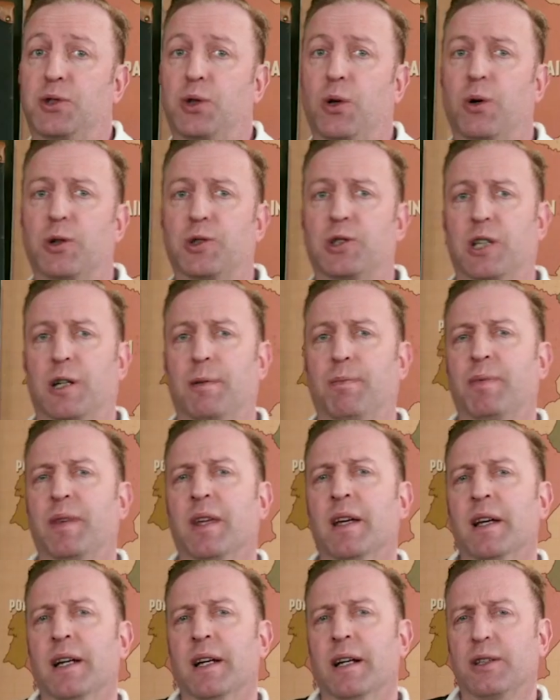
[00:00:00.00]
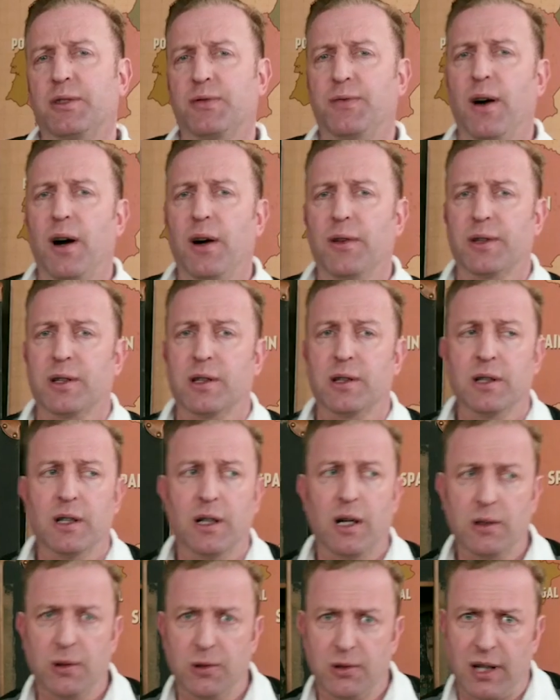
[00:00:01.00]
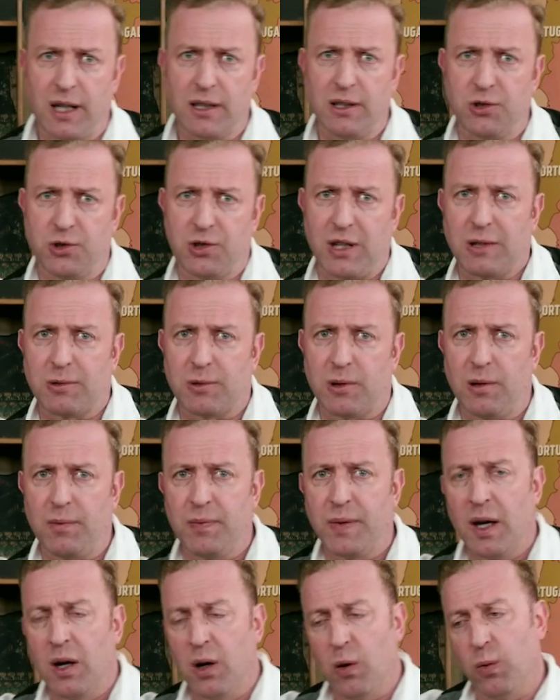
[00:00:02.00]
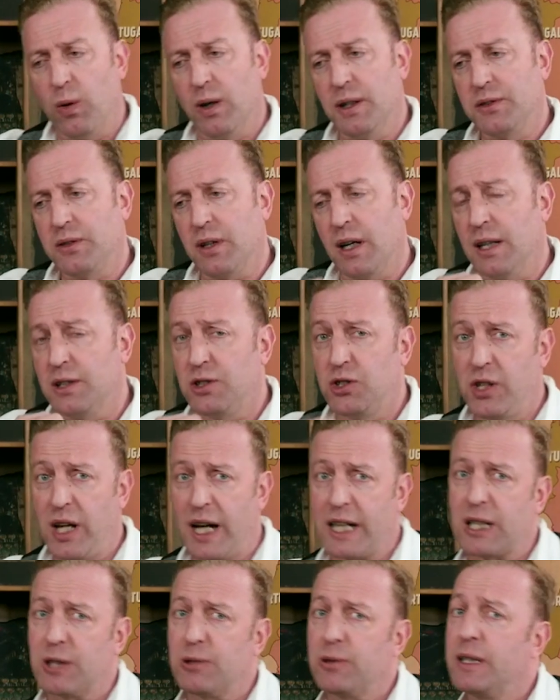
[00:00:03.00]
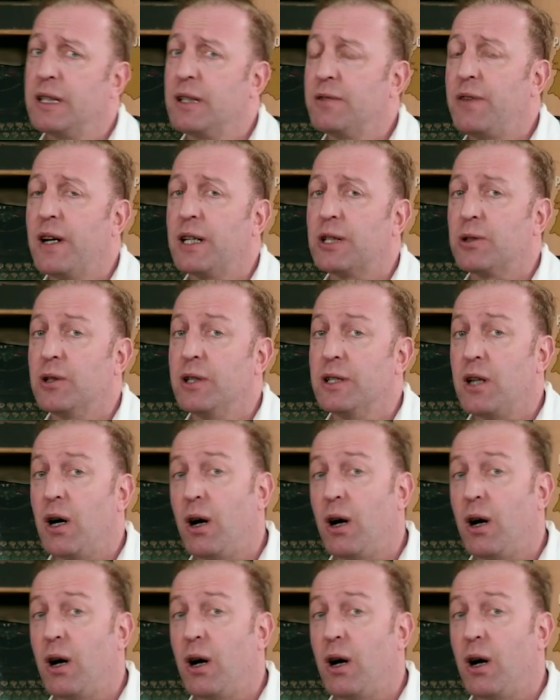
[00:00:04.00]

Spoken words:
Georgia. His father, a lieutenant general, was a decorated veteran